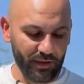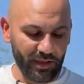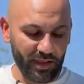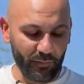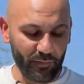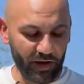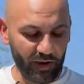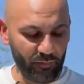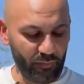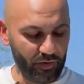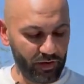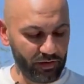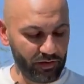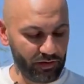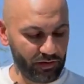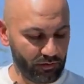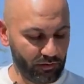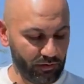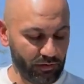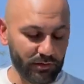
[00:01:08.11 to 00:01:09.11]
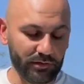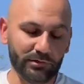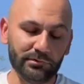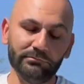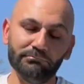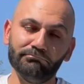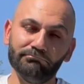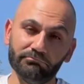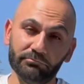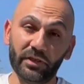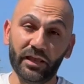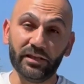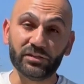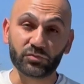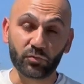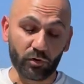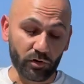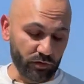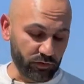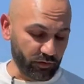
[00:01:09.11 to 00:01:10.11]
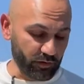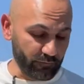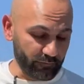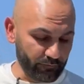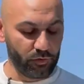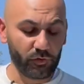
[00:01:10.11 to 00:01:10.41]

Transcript: In my opinion, it's worth it.